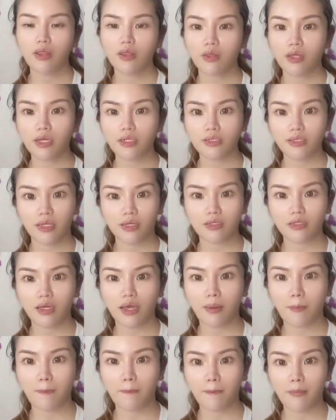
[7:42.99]
That sounds
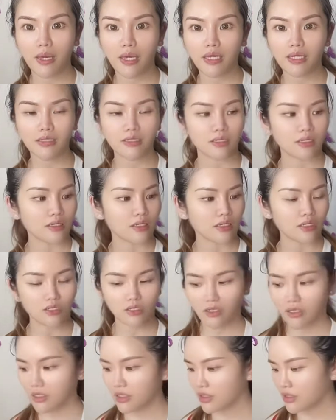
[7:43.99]
amazing,
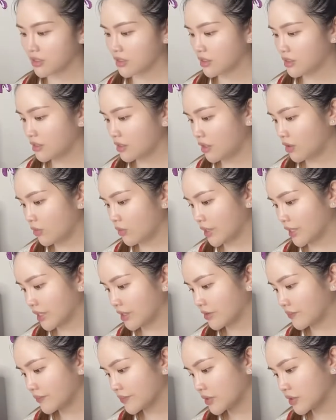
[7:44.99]
actually. Oh wow.
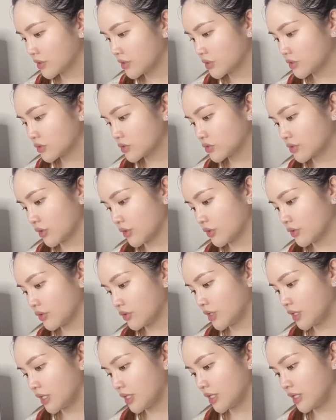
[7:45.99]
So
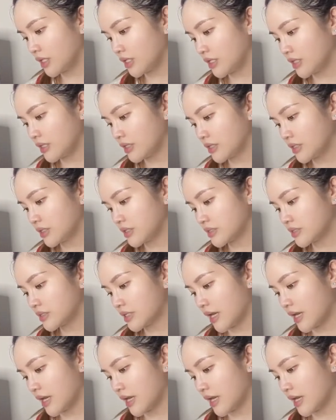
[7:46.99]
it is